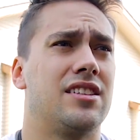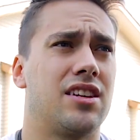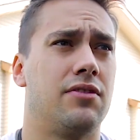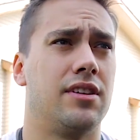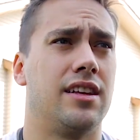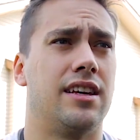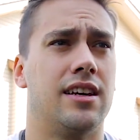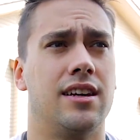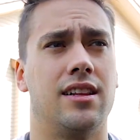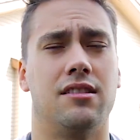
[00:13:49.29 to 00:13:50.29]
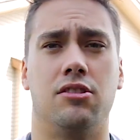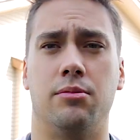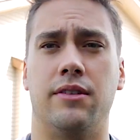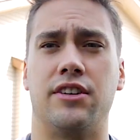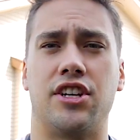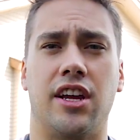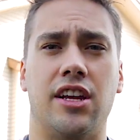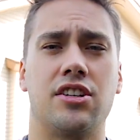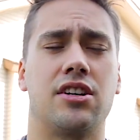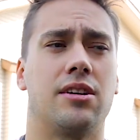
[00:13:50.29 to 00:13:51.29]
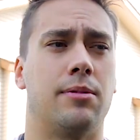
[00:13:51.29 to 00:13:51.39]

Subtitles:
definitely a little bit of a change.